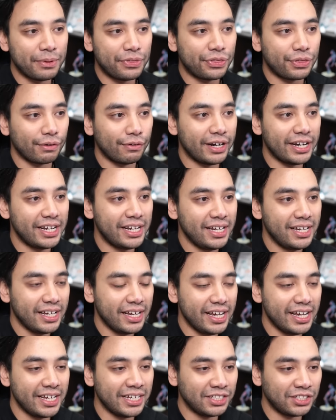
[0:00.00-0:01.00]
3
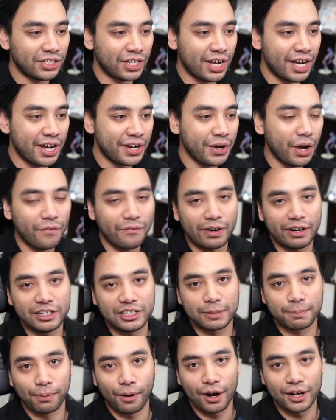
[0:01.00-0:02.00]
is not very
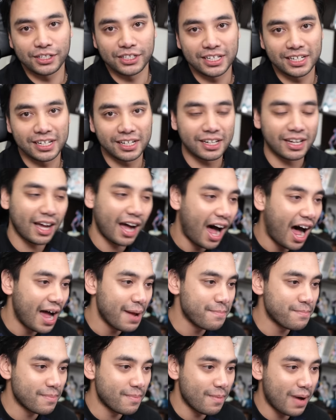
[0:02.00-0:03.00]
surprising.
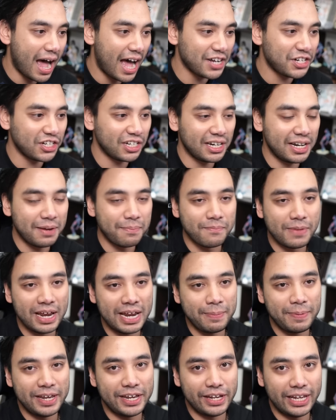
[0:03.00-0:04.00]
I'm actually
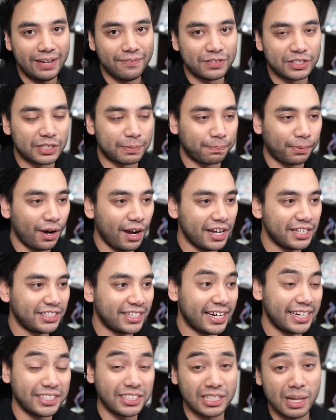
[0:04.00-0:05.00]
maybe even surprised
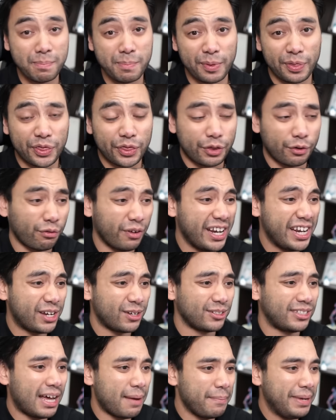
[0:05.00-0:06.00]
that it's No. 3,
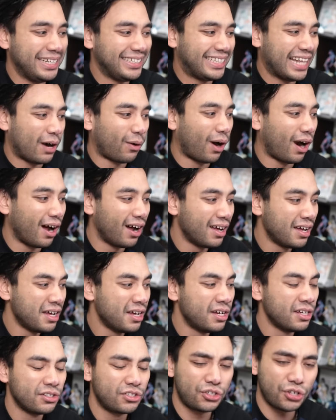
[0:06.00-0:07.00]
because that means there are
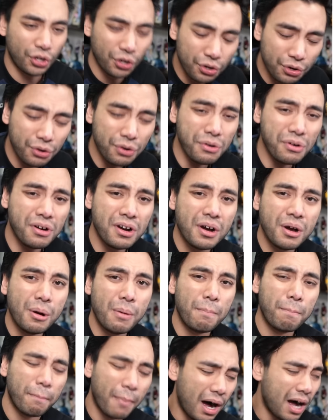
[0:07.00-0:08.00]
two
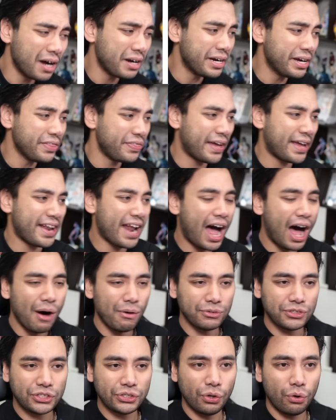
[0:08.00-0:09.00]
manga that
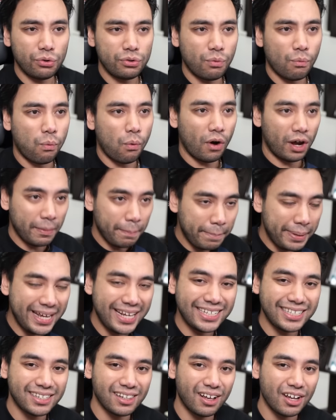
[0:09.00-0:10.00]
outsold One
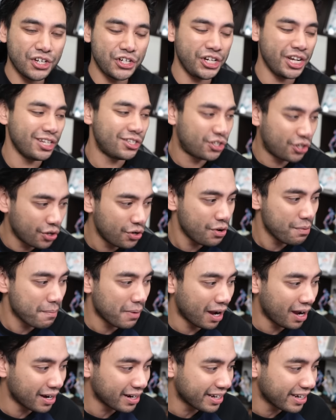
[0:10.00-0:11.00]
Piece last year. Two
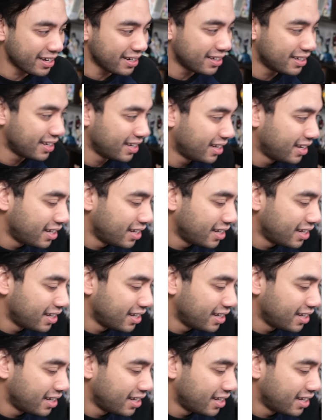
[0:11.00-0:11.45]
manga?